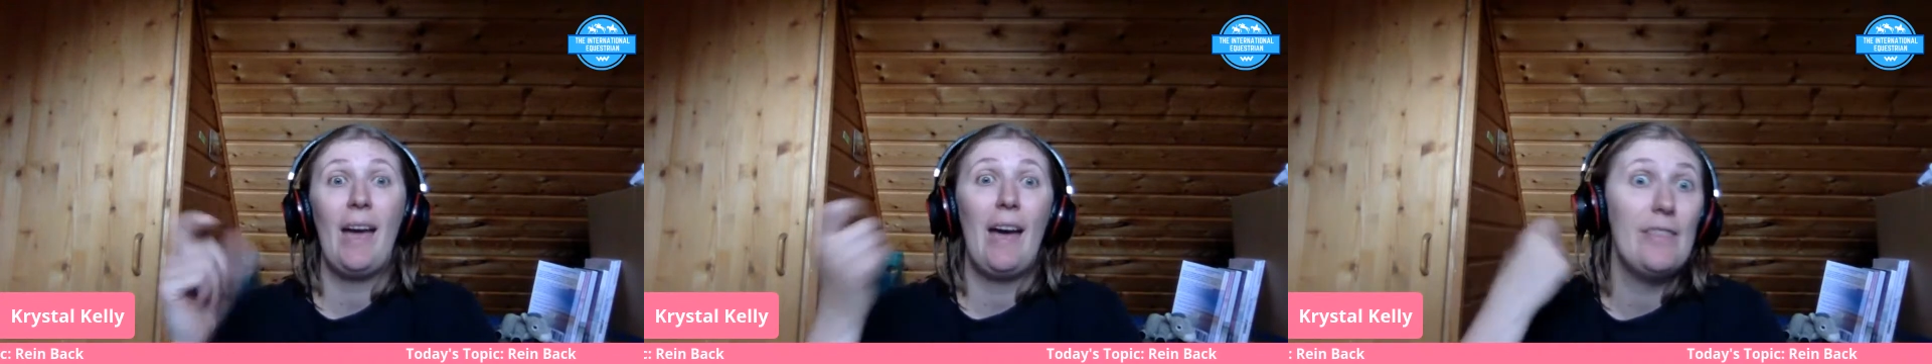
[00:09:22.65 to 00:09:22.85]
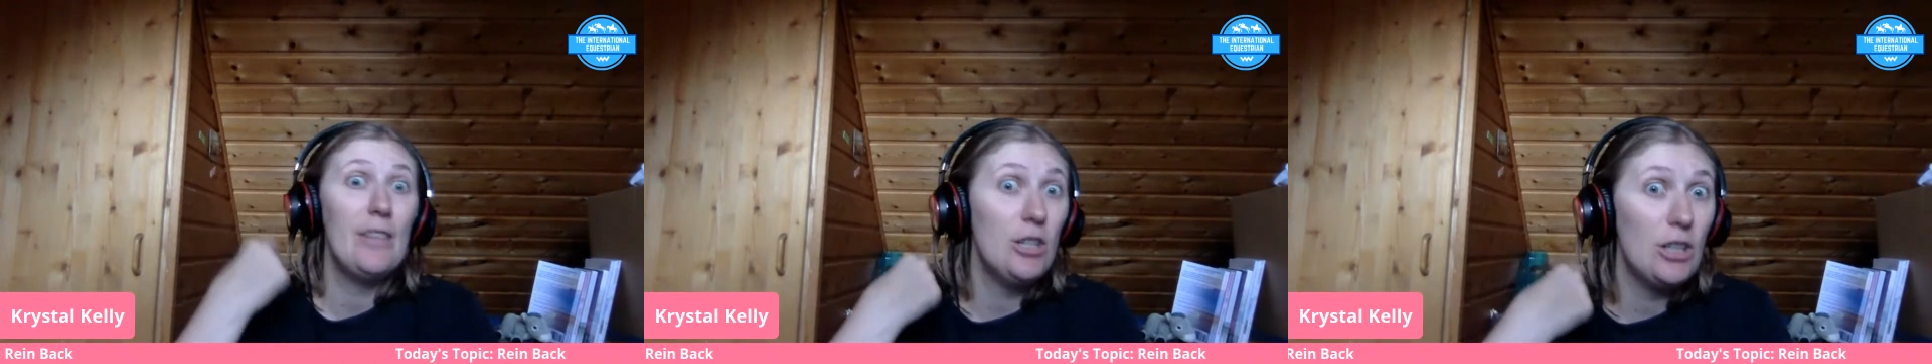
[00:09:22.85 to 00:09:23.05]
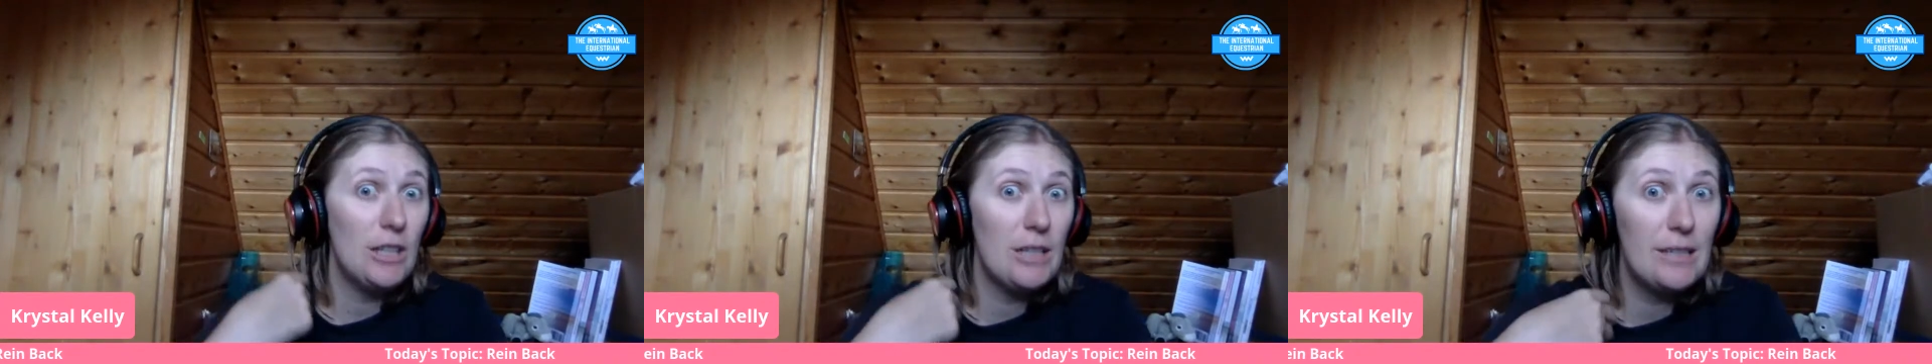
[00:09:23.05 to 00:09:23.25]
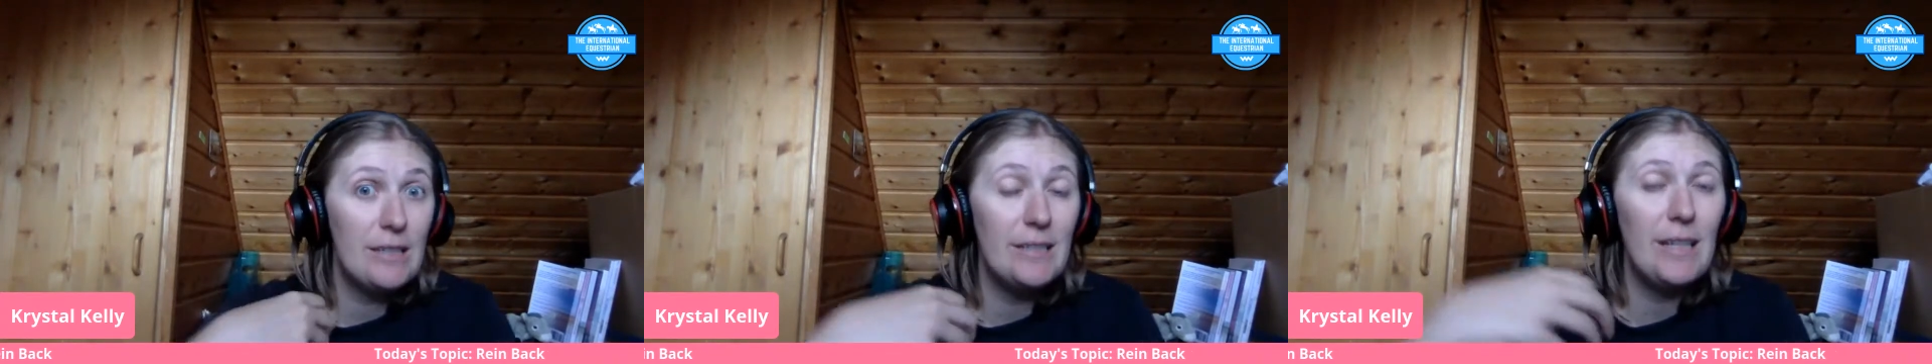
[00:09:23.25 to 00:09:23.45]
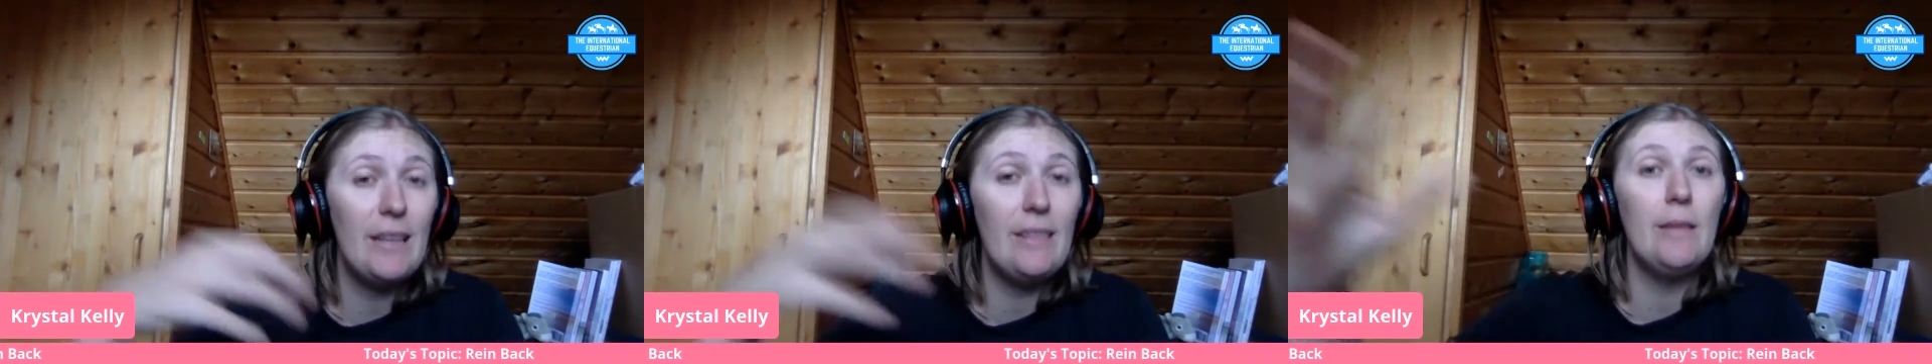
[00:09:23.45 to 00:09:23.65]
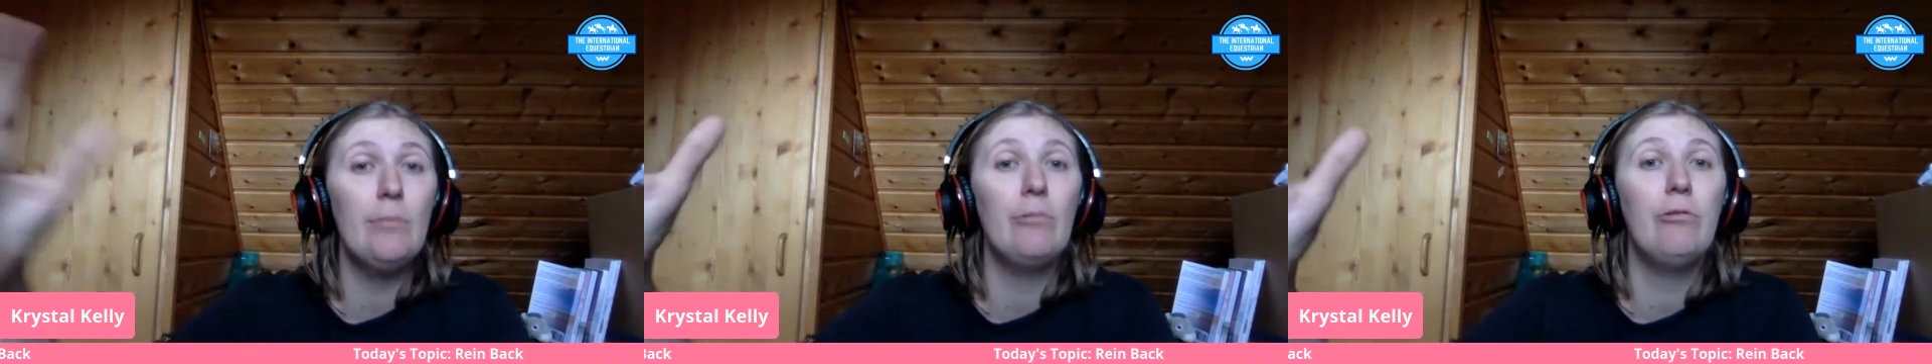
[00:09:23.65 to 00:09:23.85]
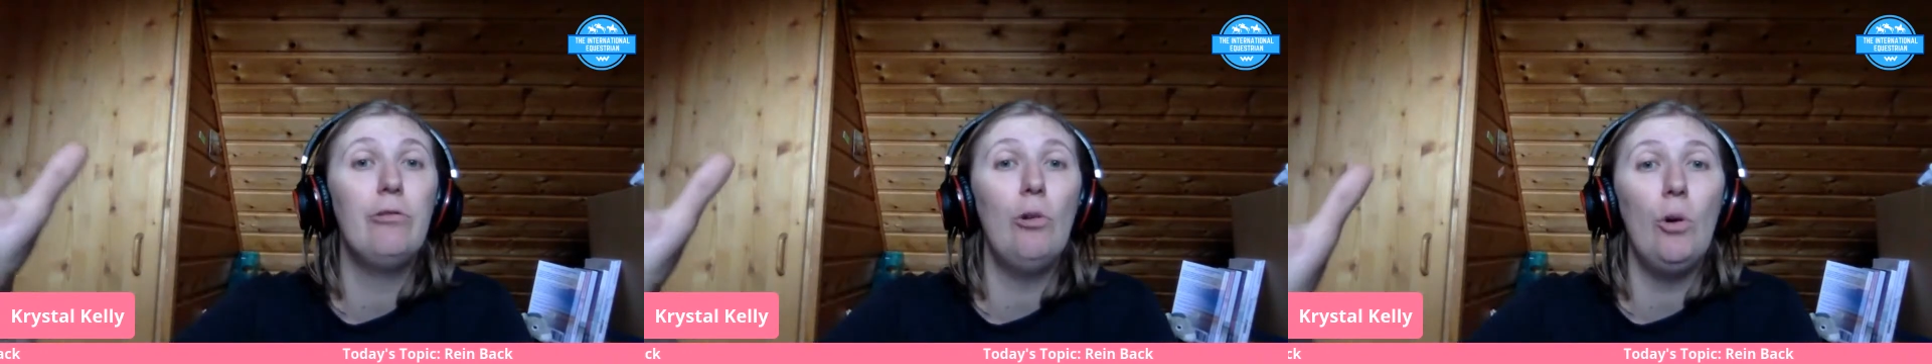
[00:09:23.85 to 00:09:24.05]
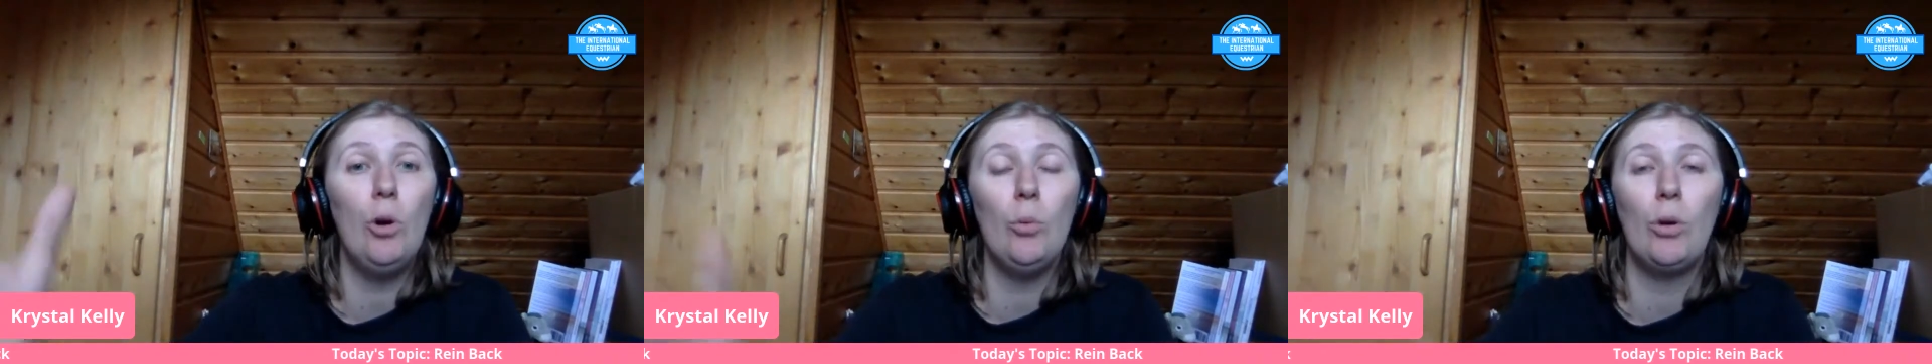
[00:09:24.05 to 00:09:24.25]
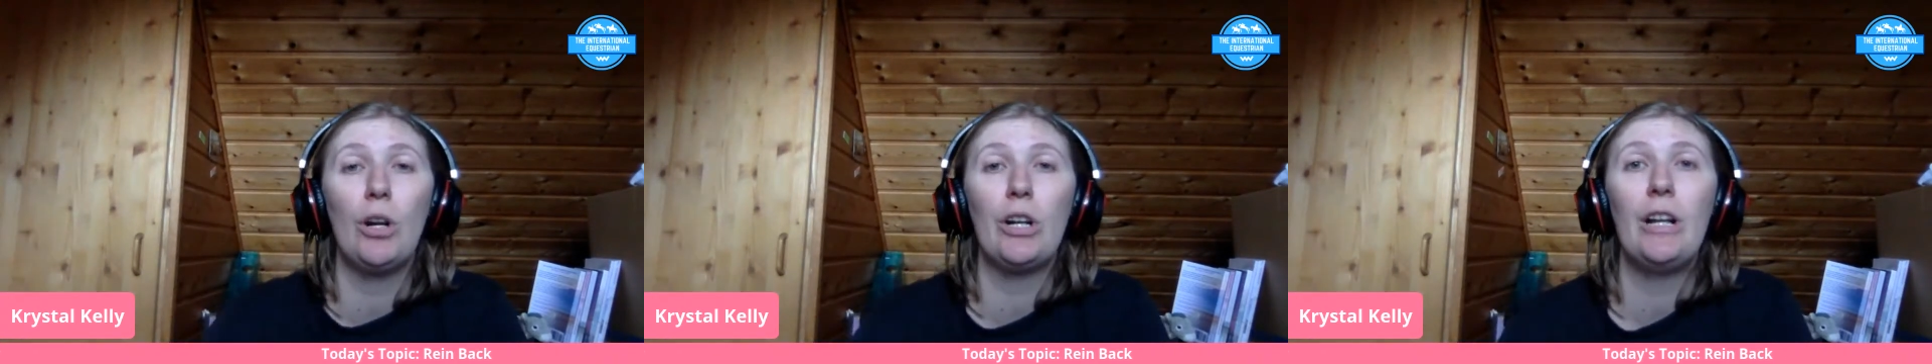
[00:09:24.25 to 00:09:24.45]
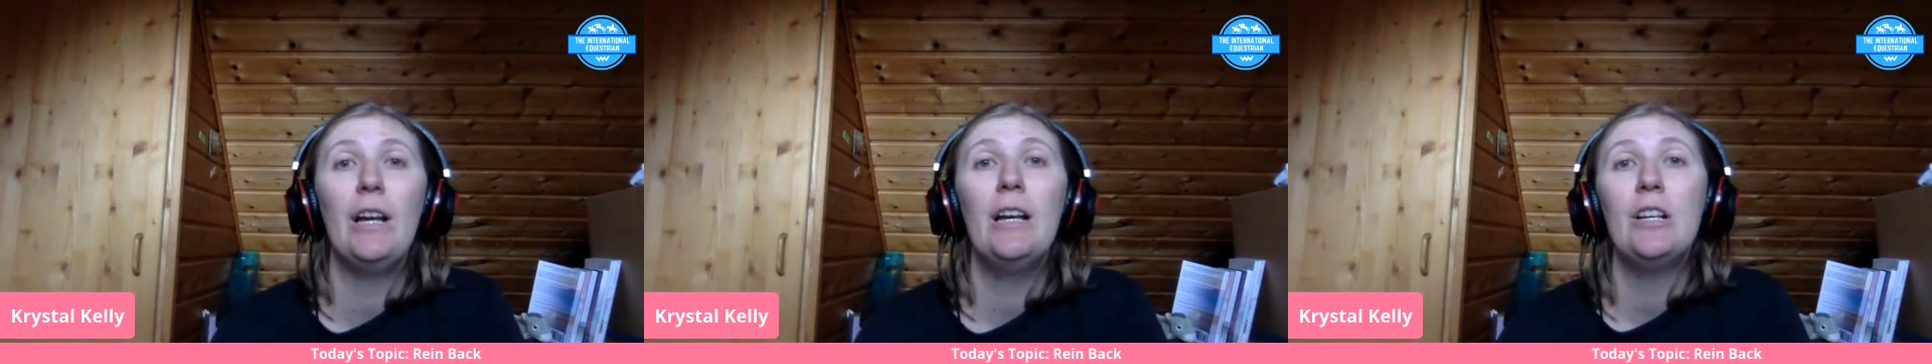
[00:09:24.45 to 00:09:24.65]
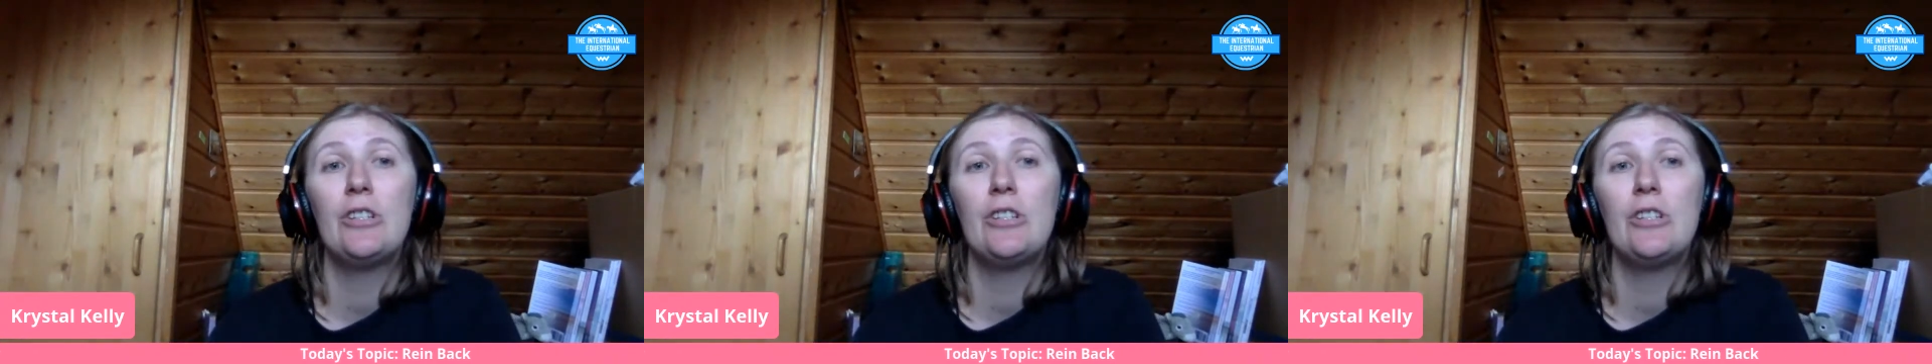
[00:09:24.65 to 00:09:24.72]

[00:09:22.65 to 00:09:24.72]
and then you're going to send them forward